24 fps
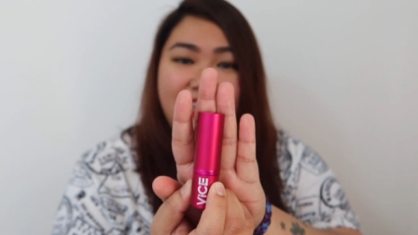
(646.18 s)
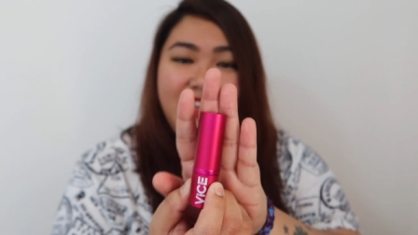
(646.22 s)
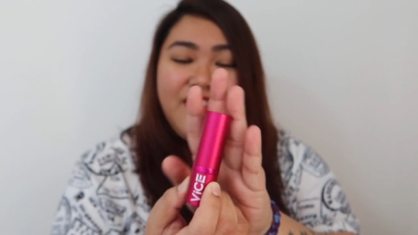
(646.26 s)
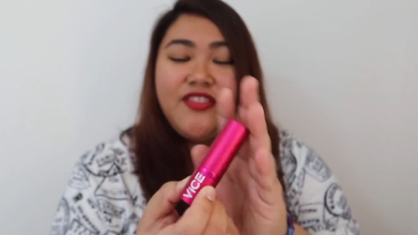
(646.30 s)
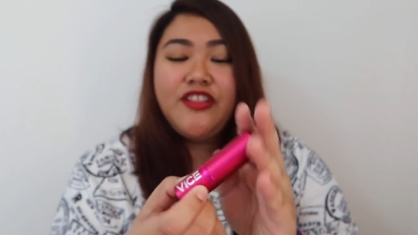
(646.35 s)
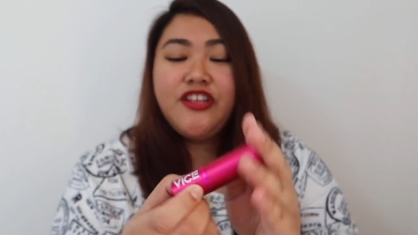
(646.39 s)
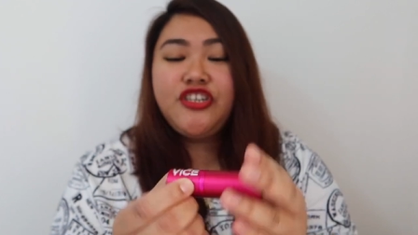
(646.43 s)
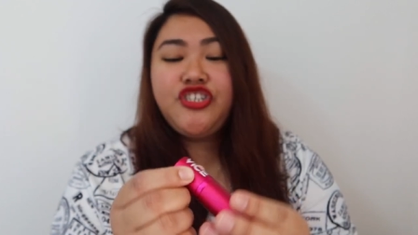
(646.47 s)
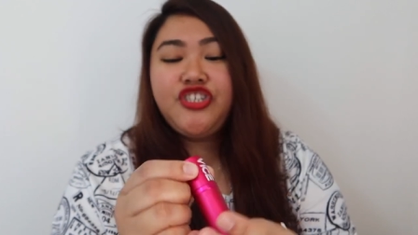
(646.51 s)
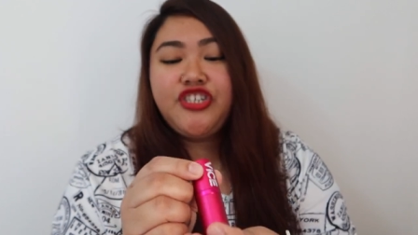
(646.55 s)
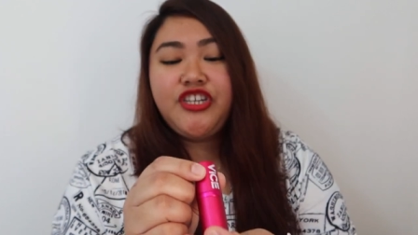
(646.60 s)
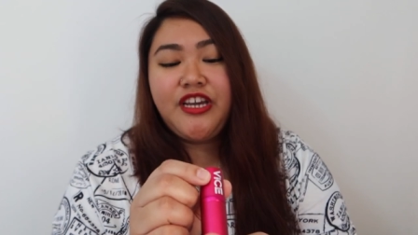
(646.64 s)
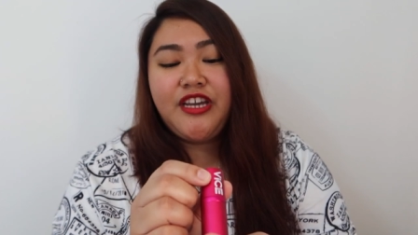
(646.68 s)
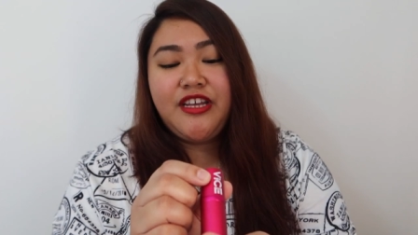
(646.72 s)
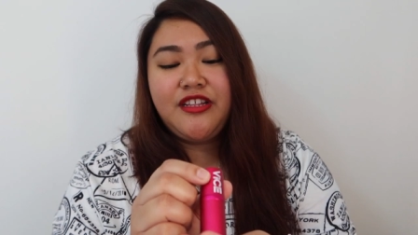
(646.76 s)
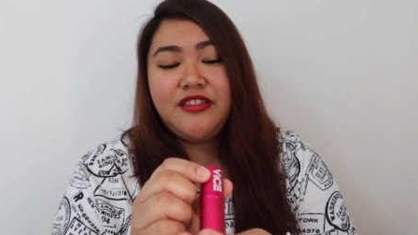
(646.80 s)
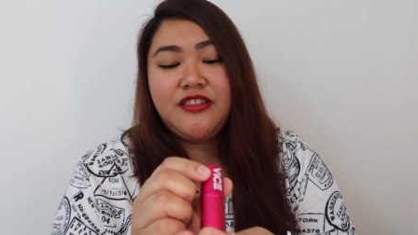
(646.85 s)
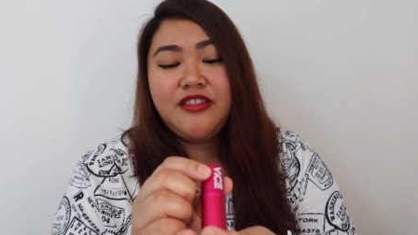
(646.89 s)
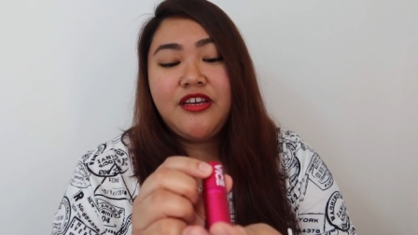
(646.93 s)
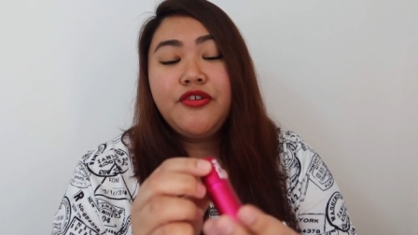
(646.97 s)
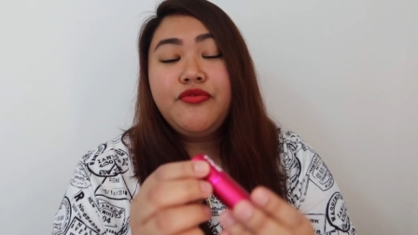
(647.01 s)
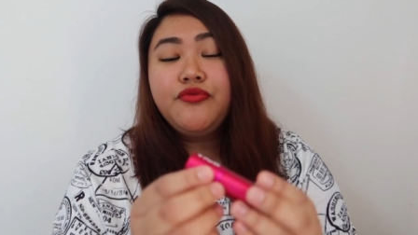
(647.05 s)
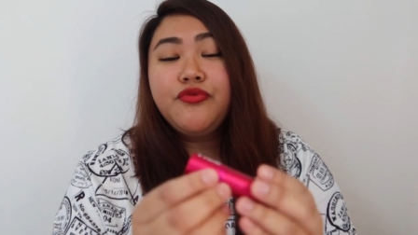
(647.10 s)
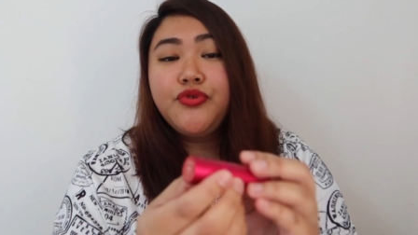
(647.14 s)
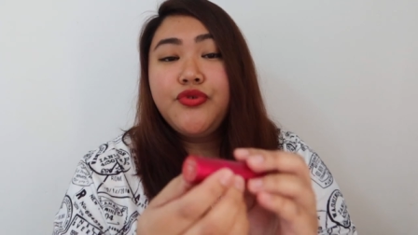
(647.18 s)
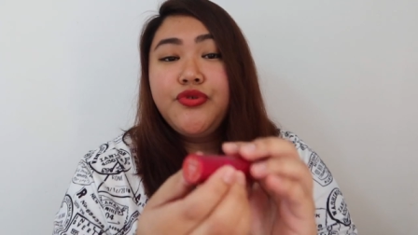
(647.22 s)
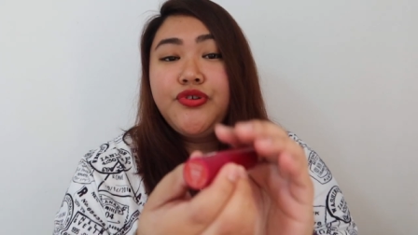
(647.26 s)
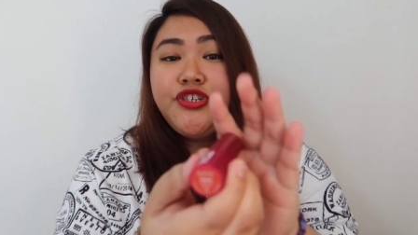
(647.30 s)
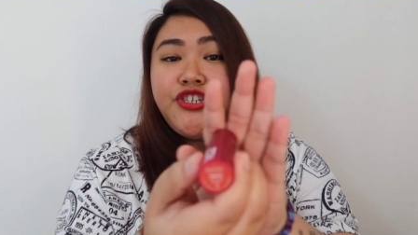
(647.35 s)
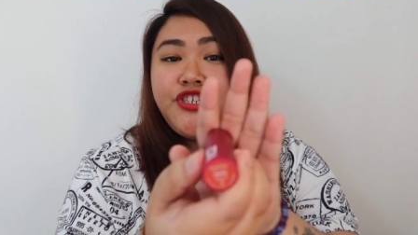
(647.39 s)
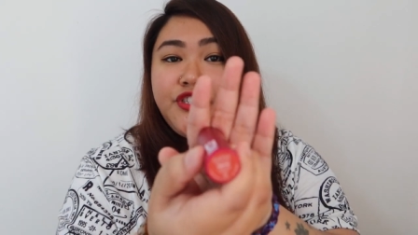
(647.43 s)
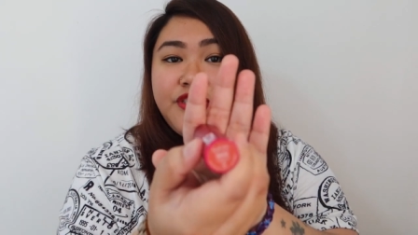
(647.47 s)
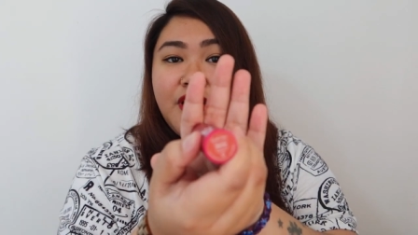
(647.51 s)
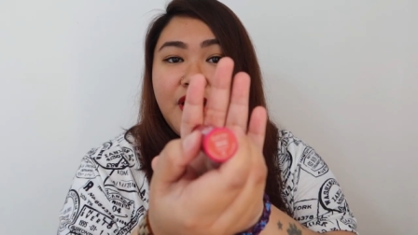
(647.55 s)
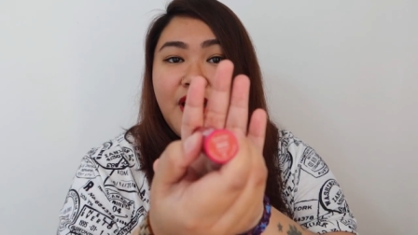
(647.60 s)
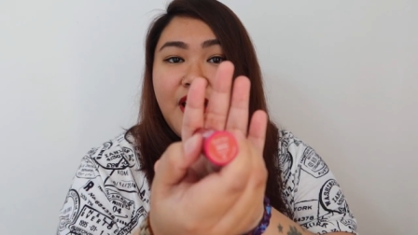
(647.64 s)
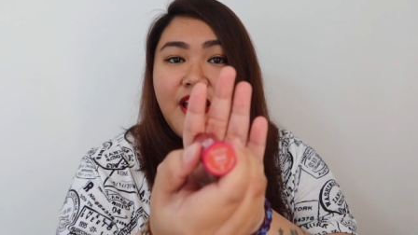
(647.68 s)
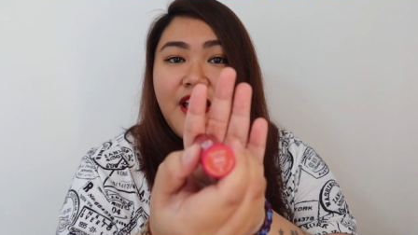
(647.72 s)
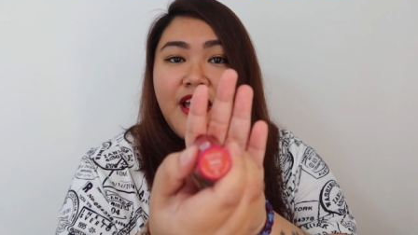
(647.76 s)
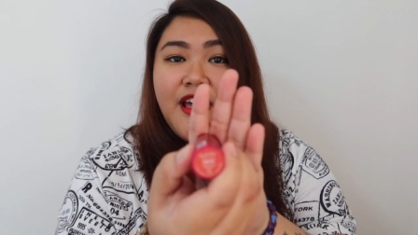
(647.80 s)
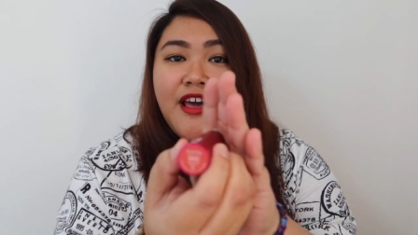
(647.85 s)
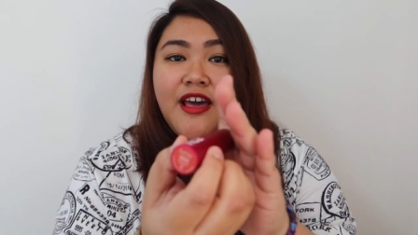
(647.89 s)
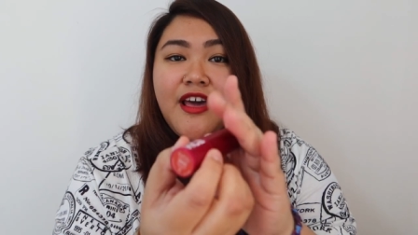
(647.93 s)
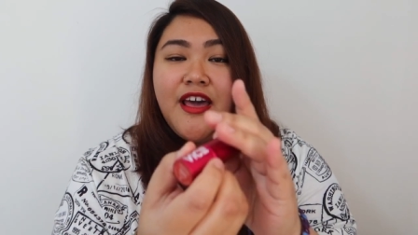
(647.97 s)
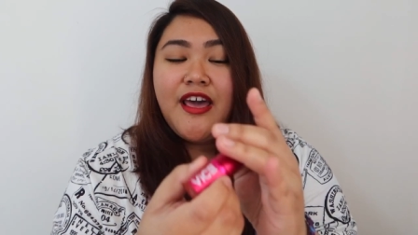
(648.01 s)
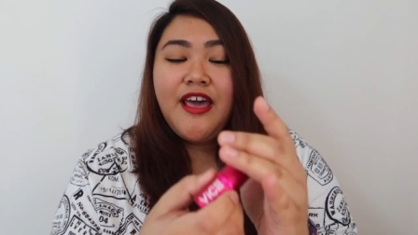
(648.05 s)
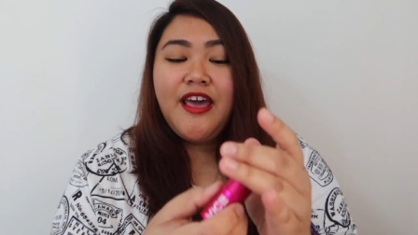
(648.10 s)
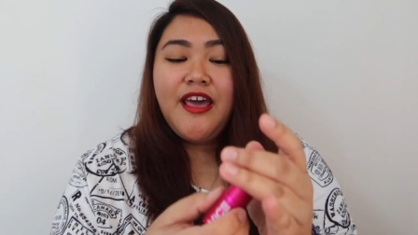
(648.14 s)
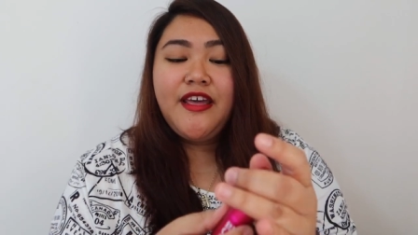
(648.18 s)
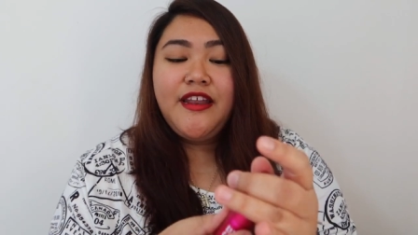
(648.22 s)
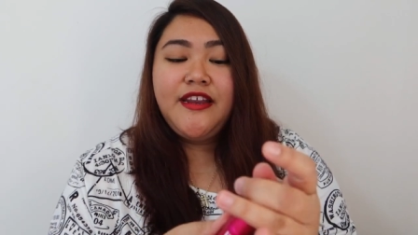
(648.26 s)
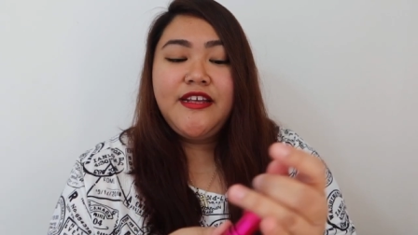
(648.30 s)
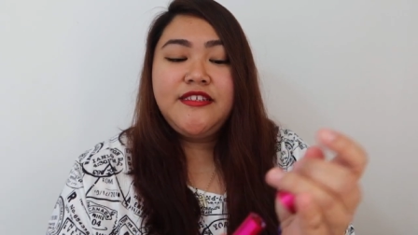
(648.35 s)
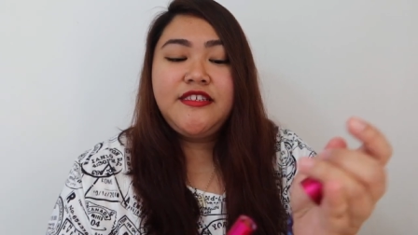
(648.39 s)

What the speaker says: in the shade Tarouche. And